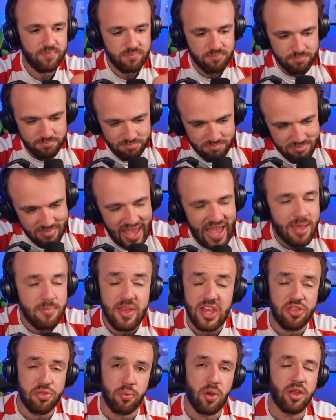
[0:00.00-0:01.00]

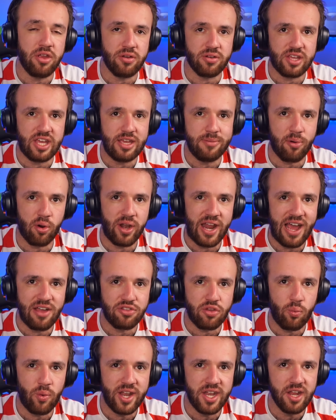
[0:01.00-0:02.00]
Maybe throw your keyboard out
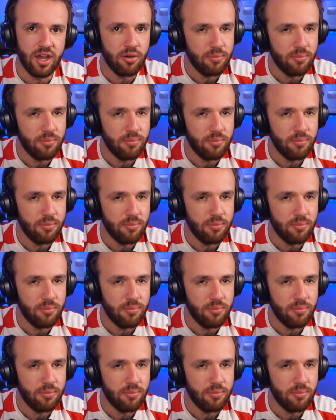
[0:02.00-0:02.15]
the window.